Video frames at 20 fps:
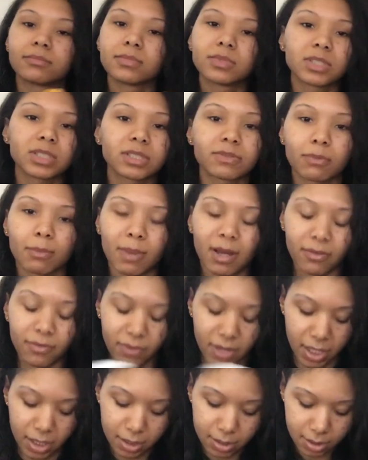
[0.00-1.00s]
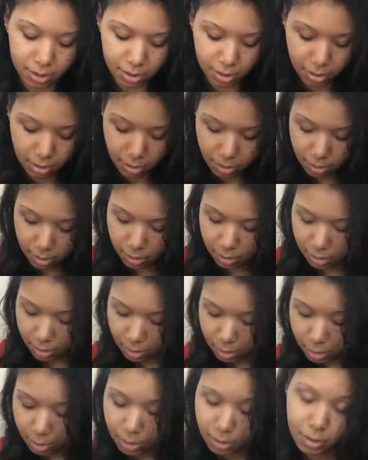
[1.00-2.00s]
just for my face.
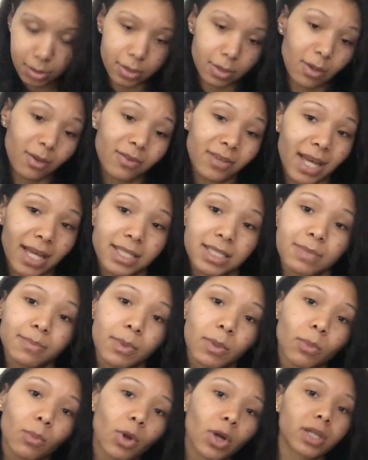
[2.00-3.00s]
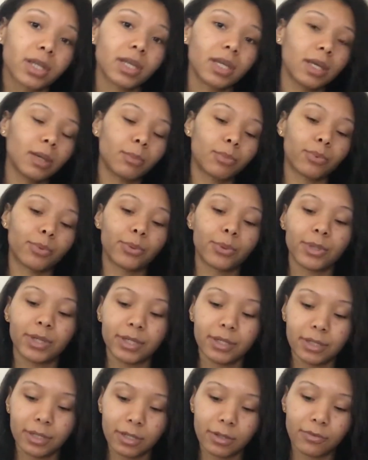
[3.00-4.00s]
So that's been working
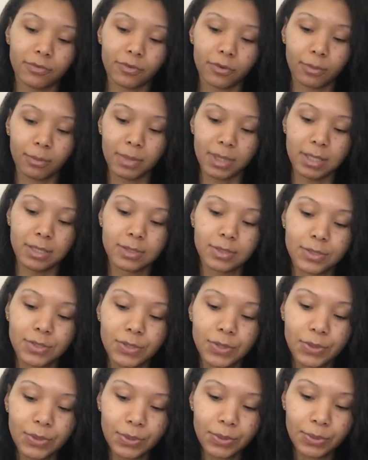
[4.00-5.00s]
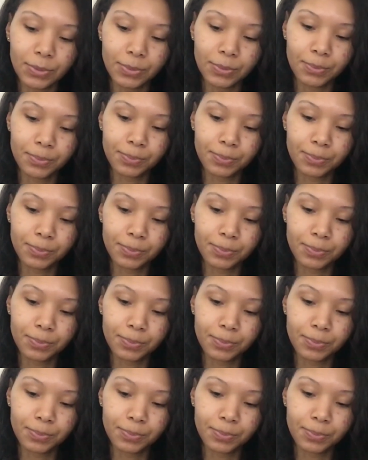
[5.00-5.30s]
pretty good for me too.